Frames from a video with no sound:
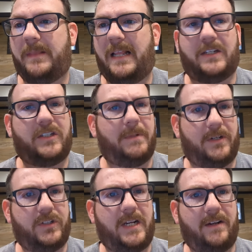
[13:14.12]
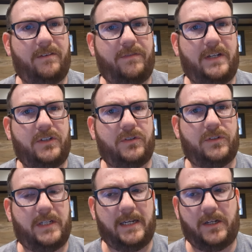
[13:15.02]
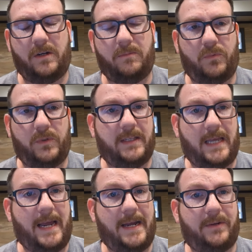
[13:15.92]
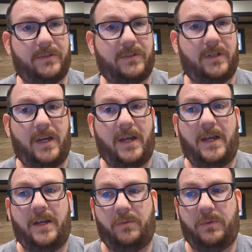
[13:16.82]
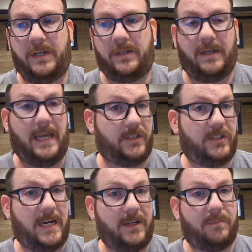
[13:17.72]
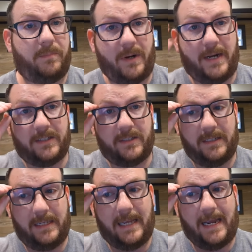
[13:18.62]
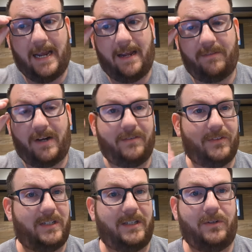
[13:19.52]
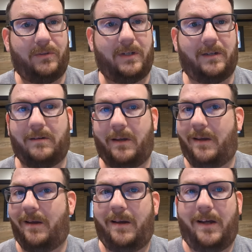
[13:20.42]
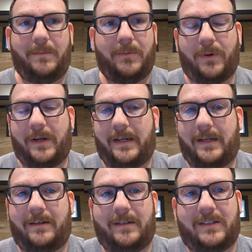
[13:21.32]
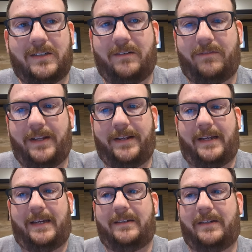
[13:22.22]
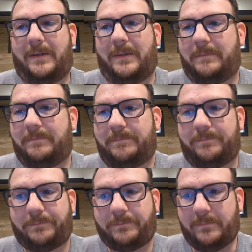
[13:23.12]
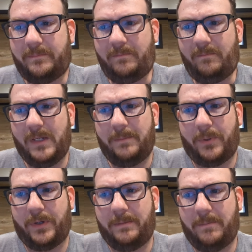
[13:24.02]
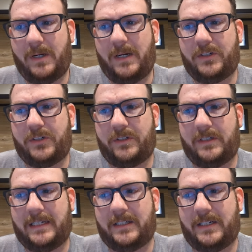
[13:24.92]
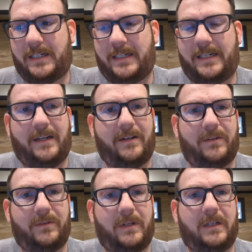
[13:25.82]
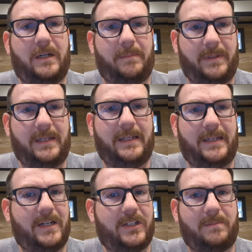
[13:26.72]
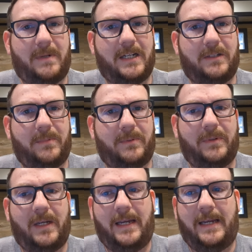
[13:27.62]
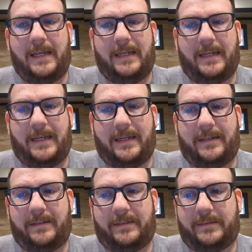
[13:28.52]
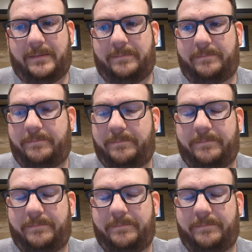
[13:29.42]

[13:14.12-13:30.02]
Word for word: like some of their standard features that come with the house with that standard price that they have obviously you can upgrade and stuff like that um pretty much they said that they're completely customizable like um,